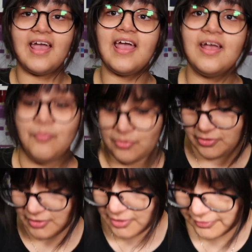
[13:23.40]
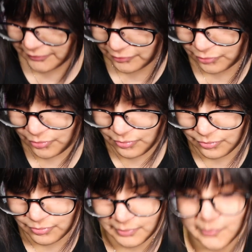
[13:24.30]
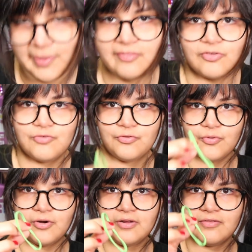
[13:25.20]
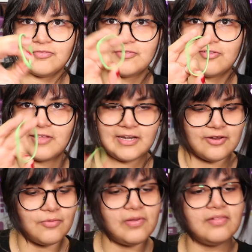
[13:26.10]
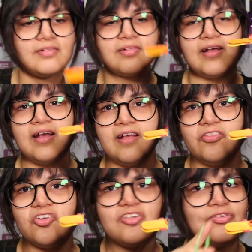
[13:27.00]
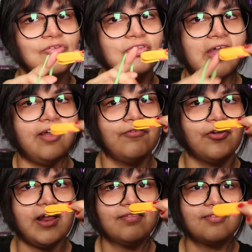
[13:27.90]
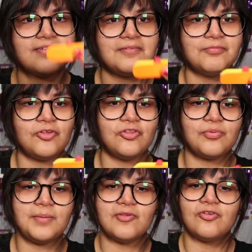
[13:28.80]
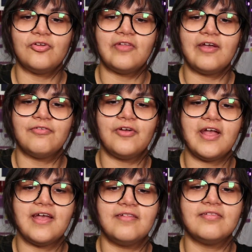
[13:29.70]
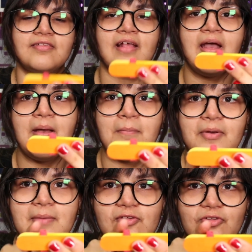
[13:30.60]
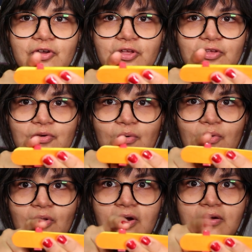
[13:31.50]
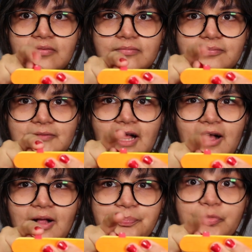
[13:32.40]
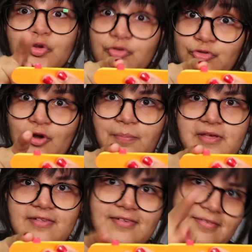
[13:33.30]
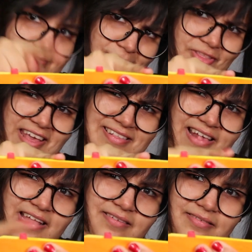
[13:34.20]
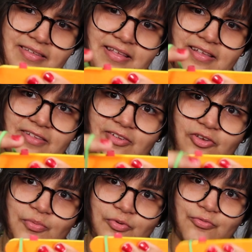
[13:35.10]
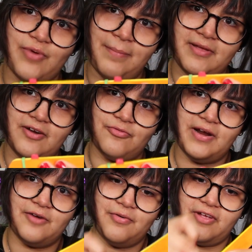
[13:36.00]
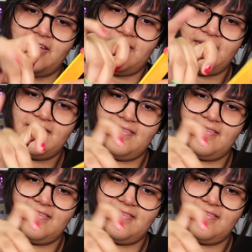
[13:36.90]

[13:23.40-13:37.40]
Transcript: And what the other 2 rubber bands are for, the skinnier ones, they're just to tie off your ends. So you just want to make sure you tie off your ends, but make sure your straw piece is on the inside. So you would wrap it right around here.